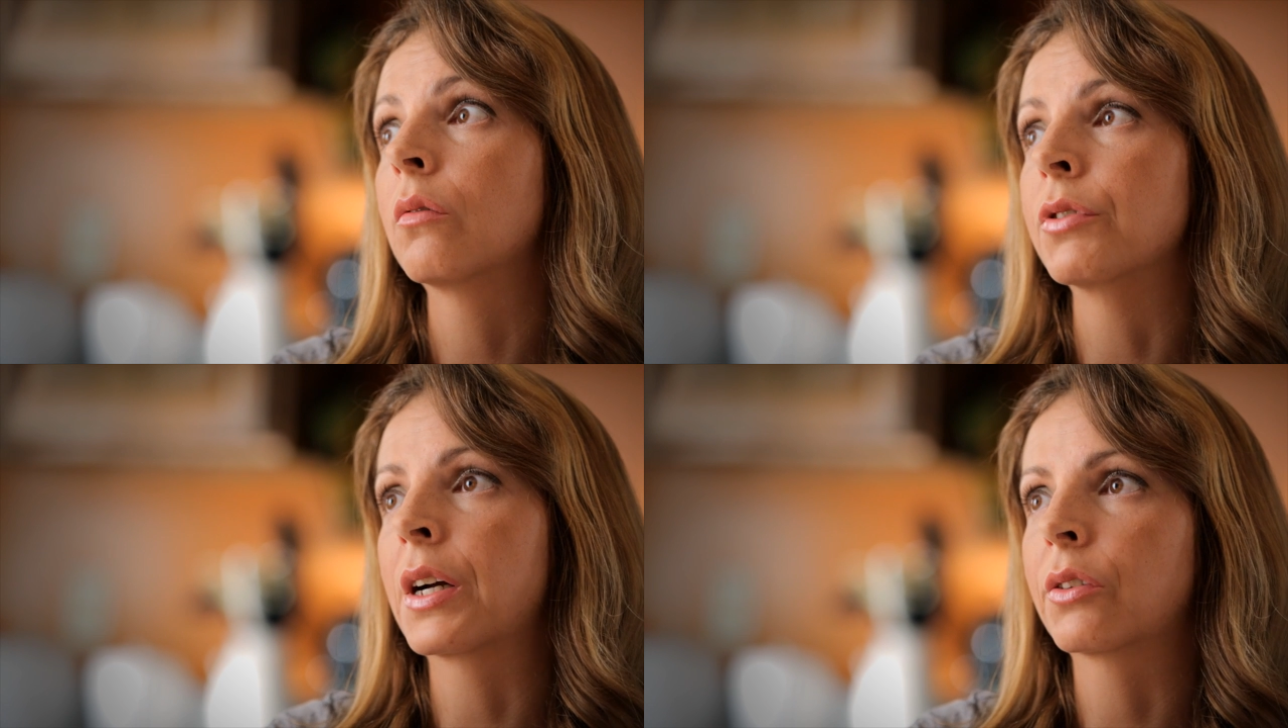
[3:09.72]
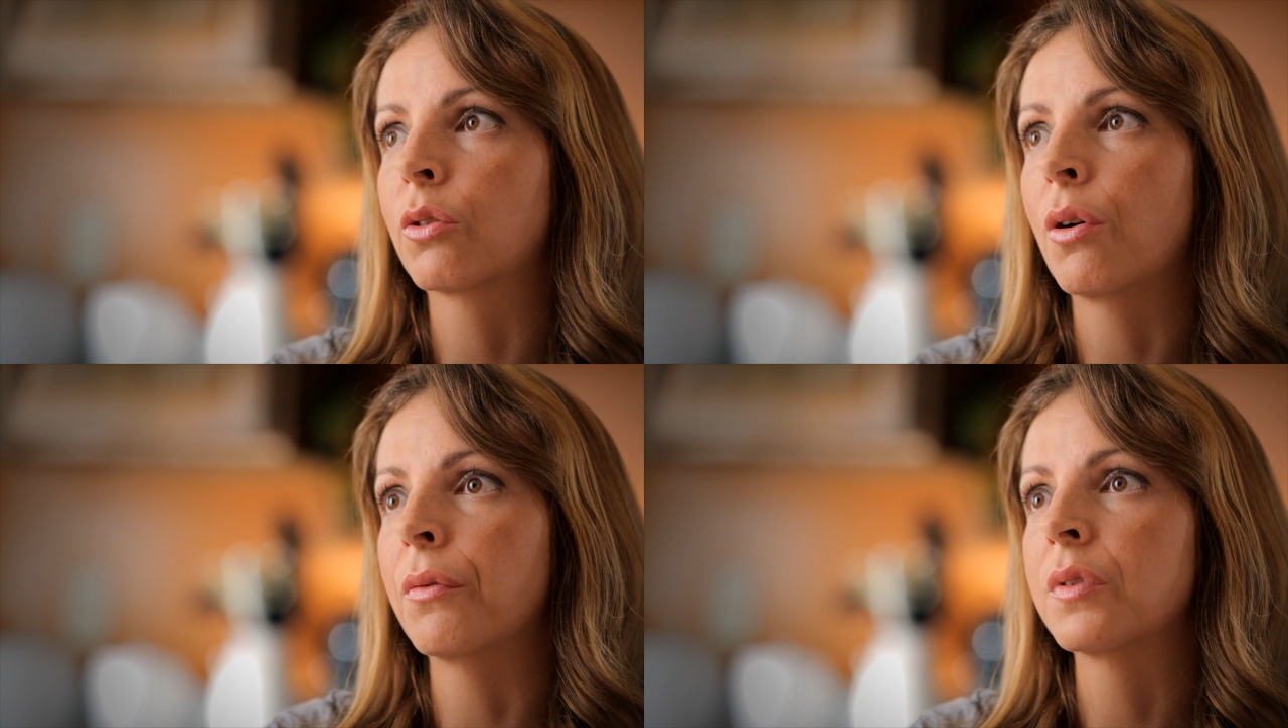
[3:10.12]
When Dr.
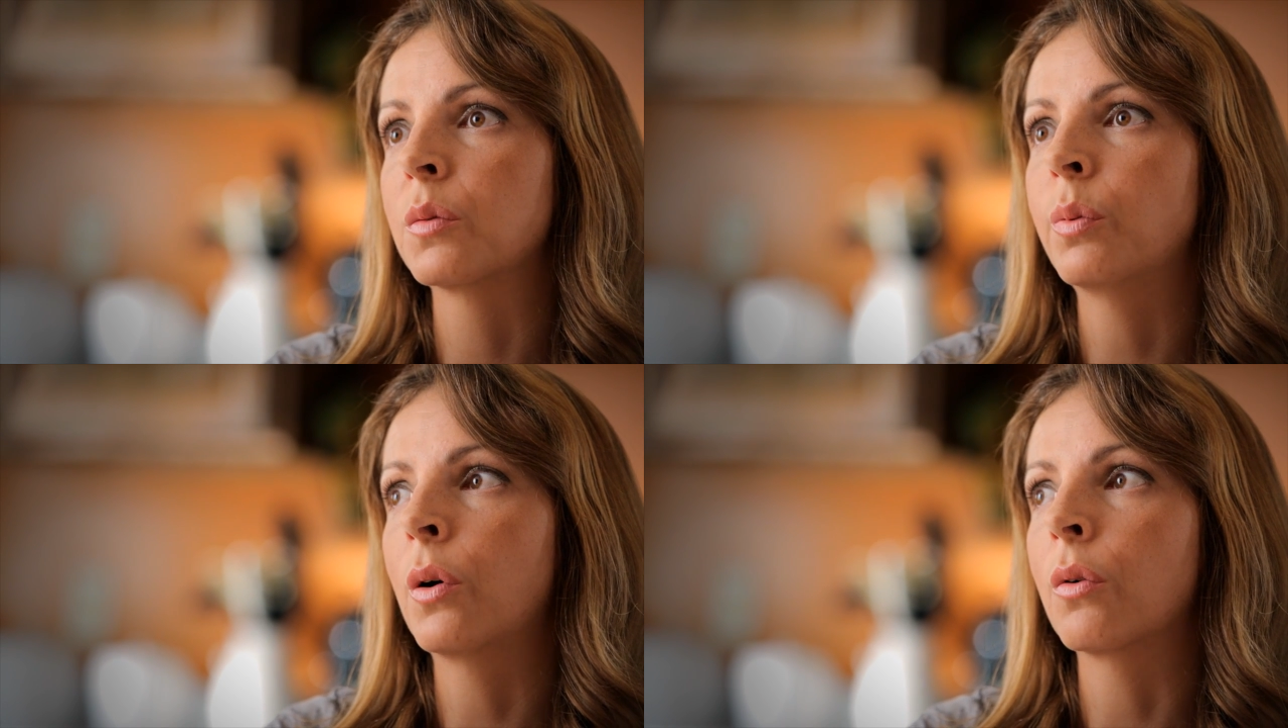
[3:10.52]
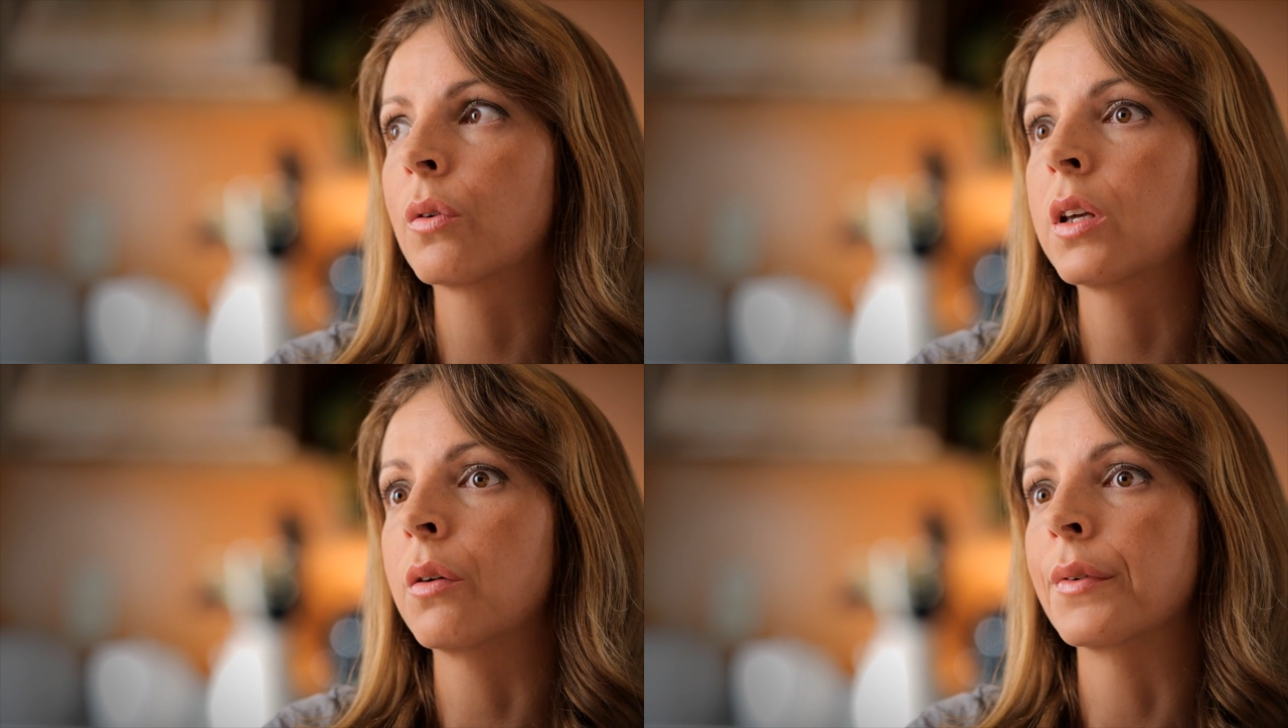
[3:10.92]
Cove
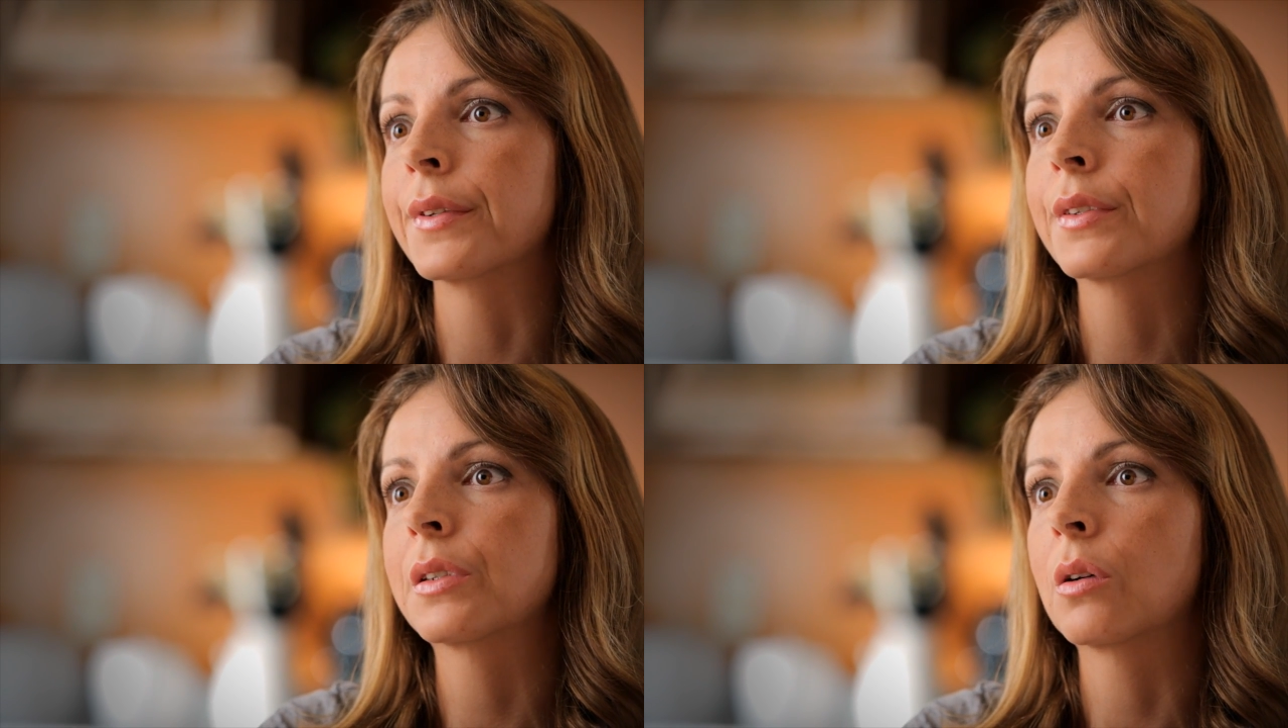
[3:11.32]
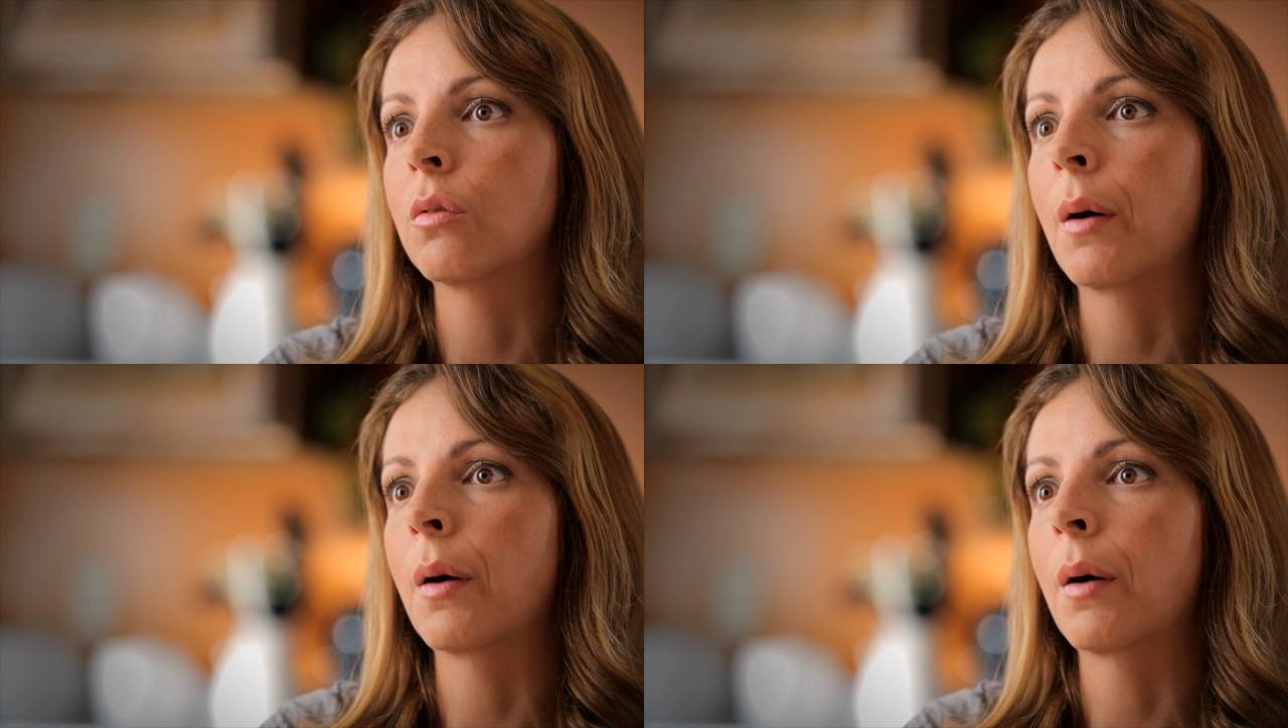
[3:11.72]
spoke, he was so